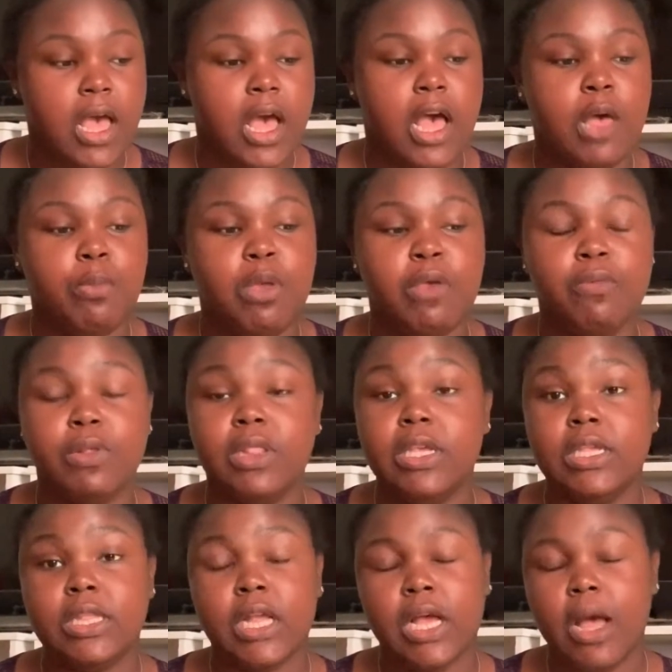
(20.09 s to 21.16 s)
It
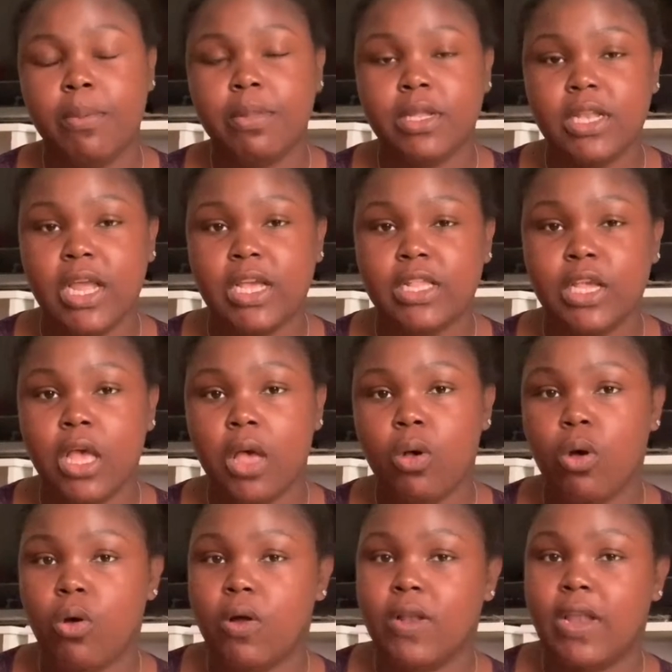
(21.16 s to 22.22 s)
released a couple of days ago
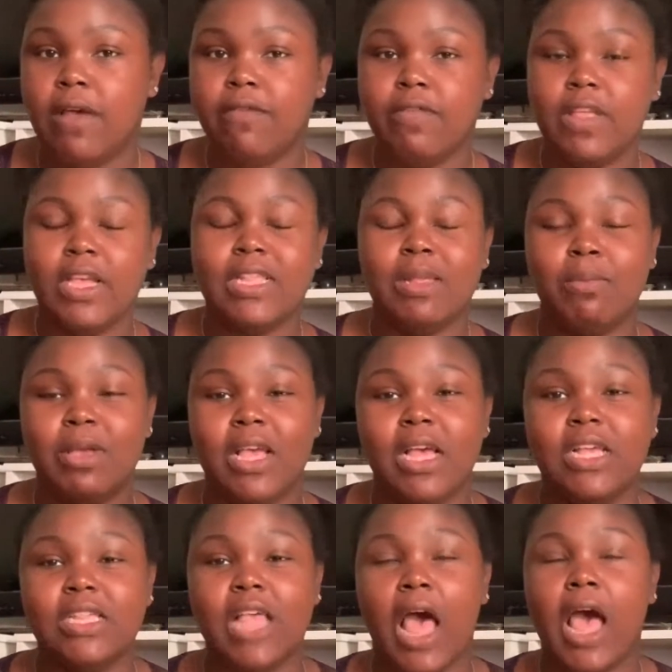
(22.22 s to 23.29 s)
on Netflix, and
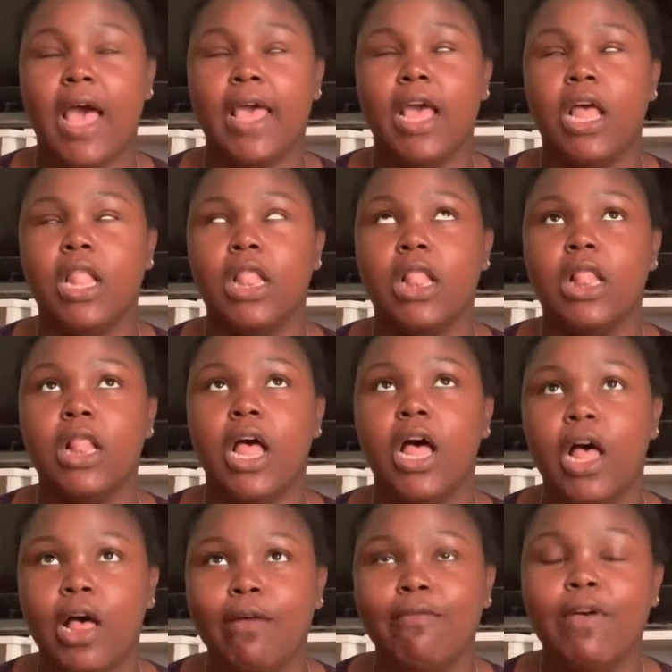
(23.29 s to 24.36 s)
because I
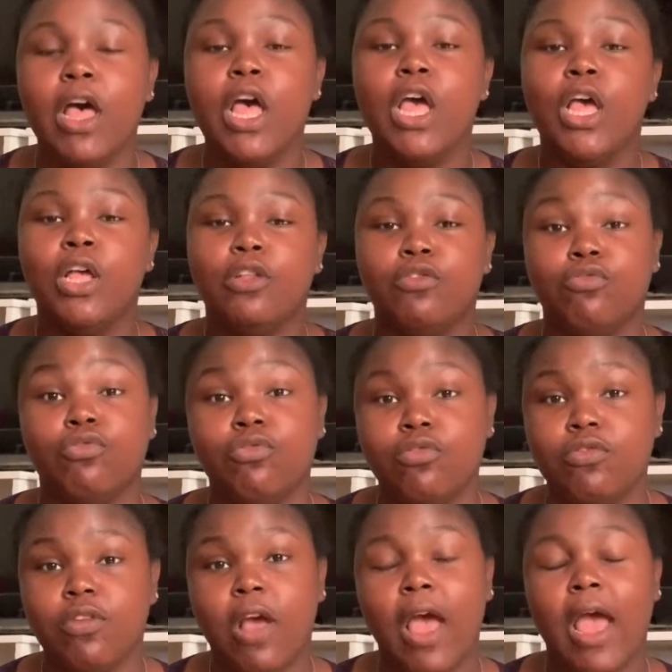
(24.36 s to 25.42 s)
love true
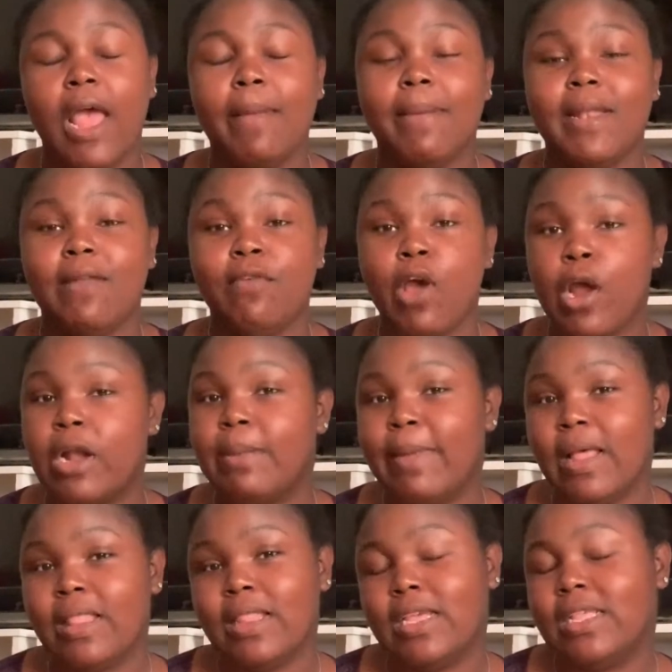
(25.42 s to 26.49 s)
crime and have heard
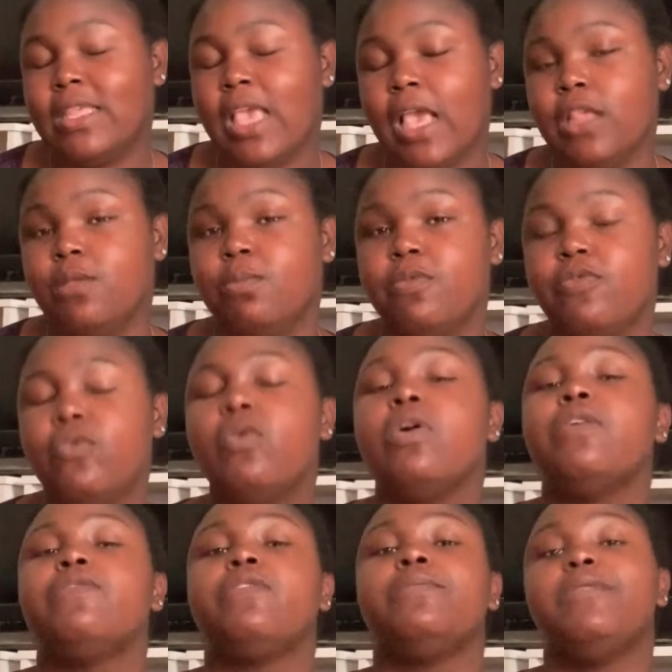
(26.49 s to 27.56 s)
about this case
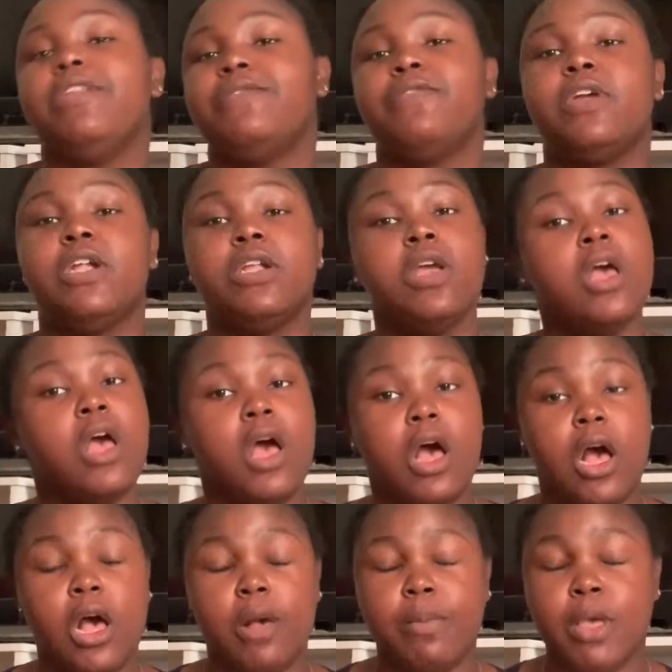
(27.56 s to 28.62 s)
before from different
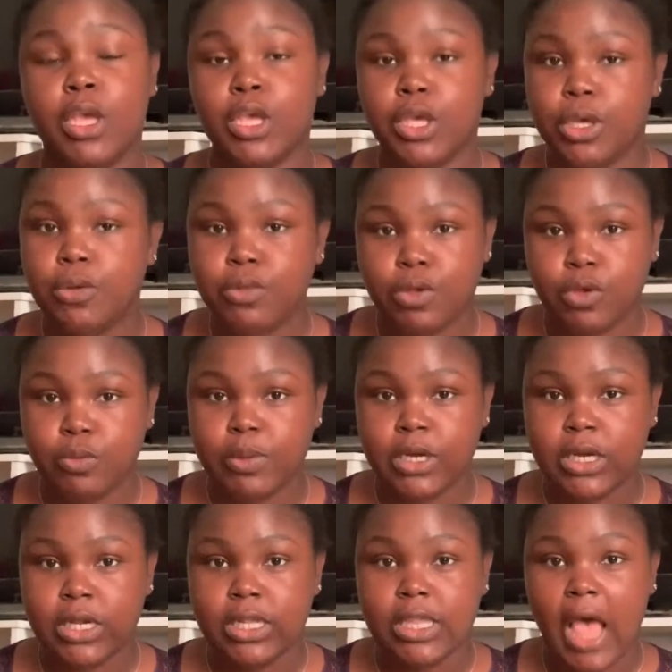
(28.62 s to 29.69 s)

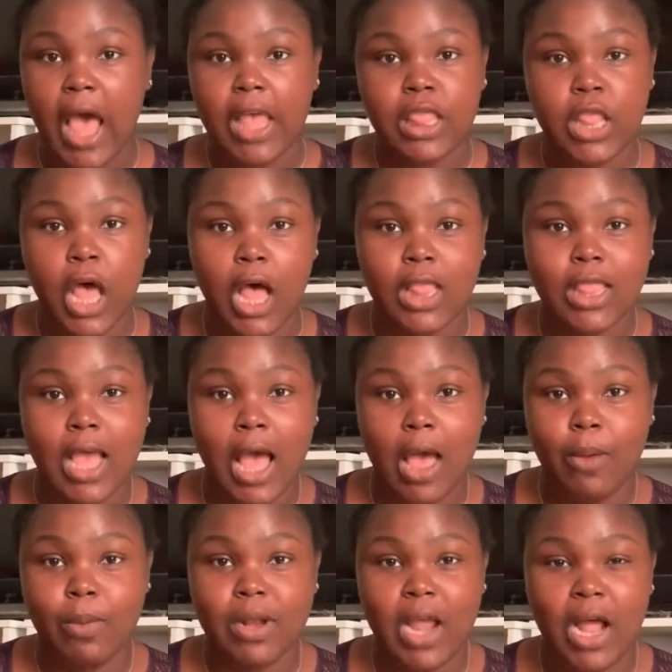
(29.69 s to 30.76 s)
YouTubers, I thought that
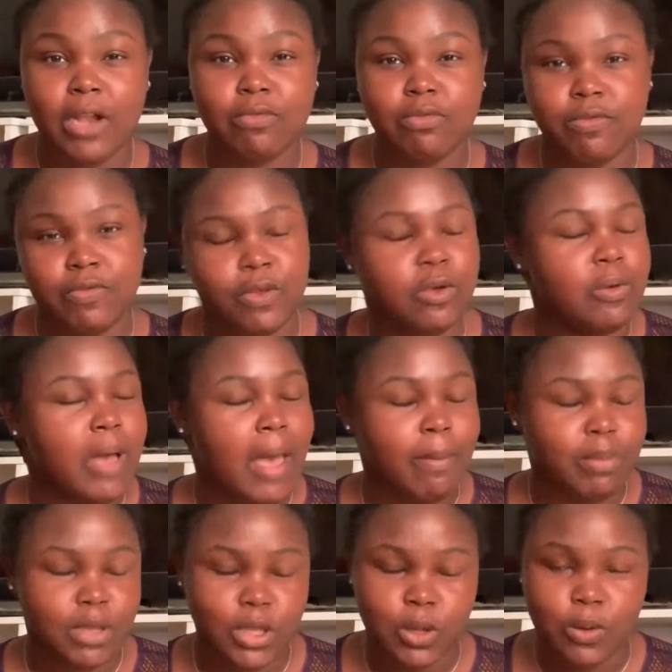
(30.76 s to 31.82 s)
I would kind of review
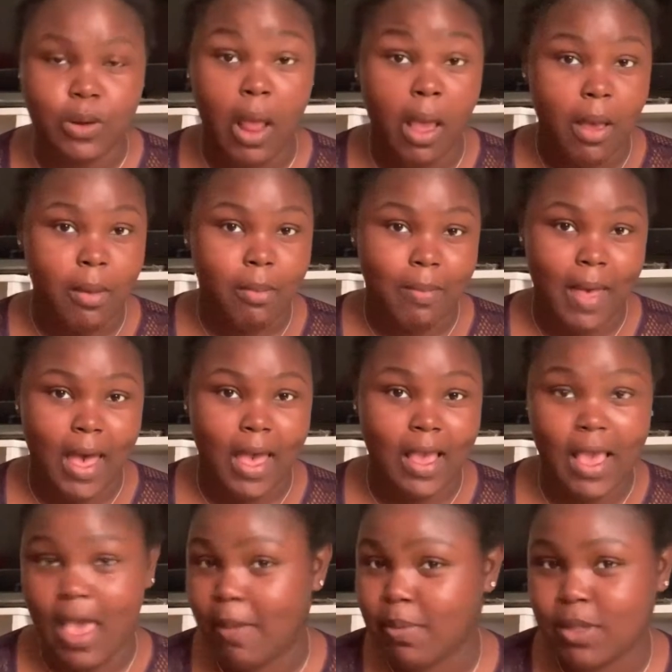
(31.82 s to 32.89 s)
episode
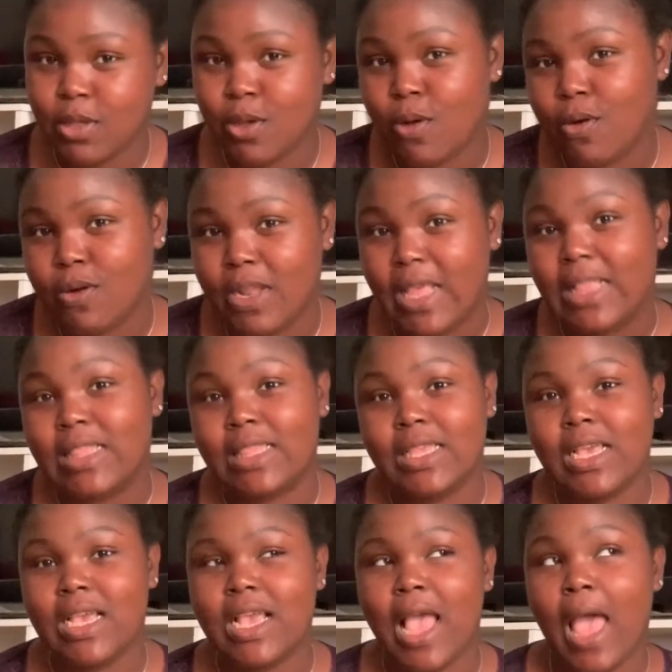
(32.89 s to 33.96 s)
by episode and
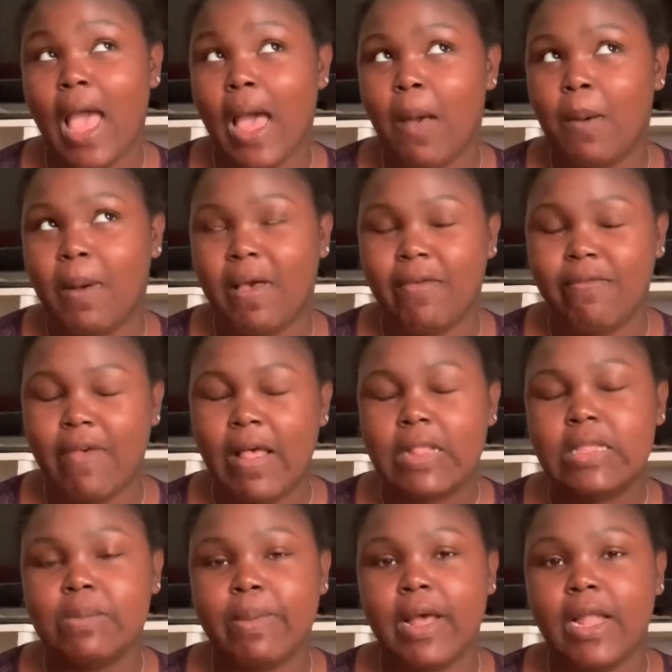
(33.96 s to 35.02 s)
see how I
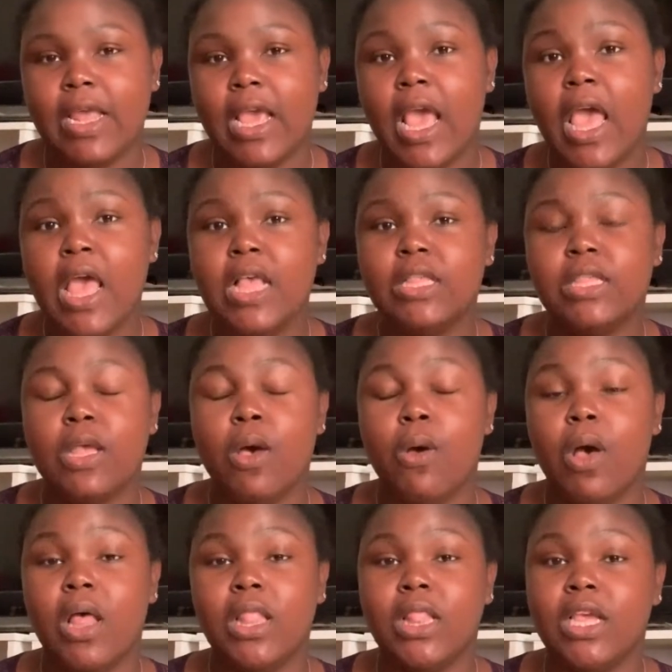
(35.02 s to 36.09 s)
felt about it.
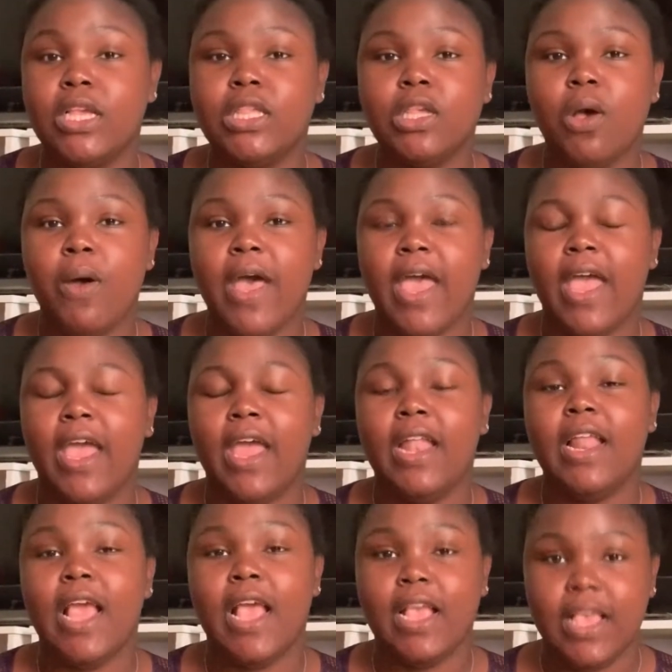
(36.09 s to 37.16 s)
So let's go
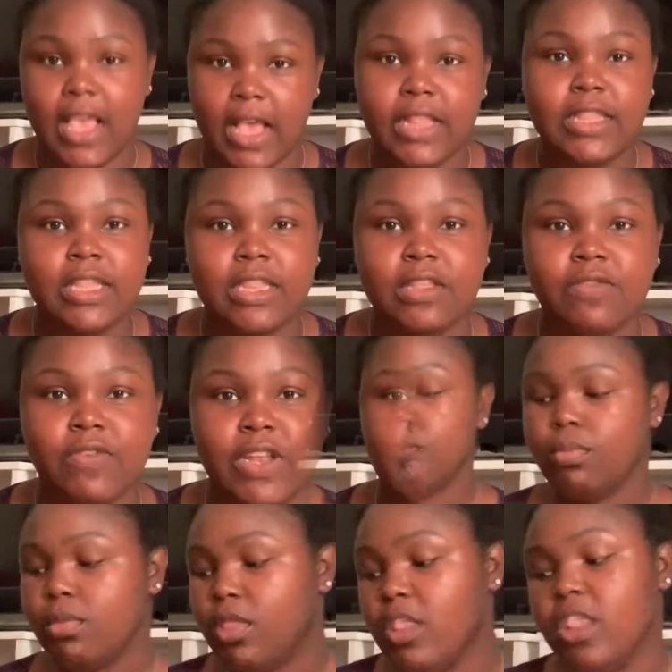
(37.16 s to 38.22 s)
ahead and get into this video.